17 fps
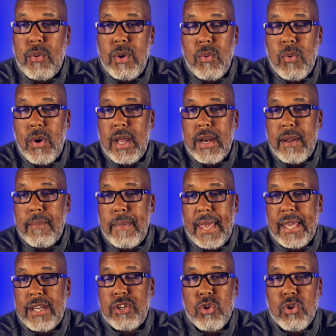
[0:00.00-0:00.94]
We want to
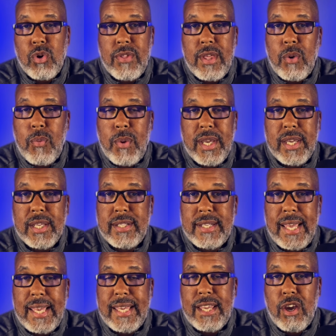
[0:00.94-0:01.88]
make sure that we can
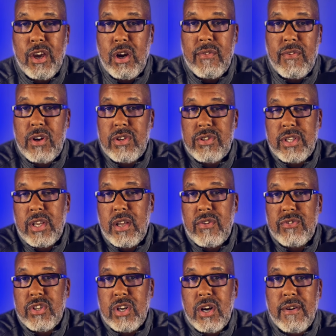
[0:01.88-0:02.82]
take care of
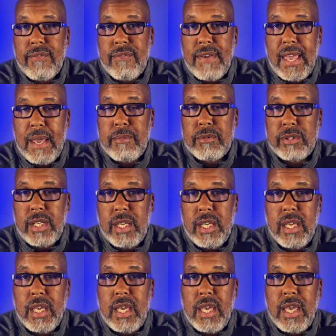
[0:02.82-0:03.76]
ourselves and our family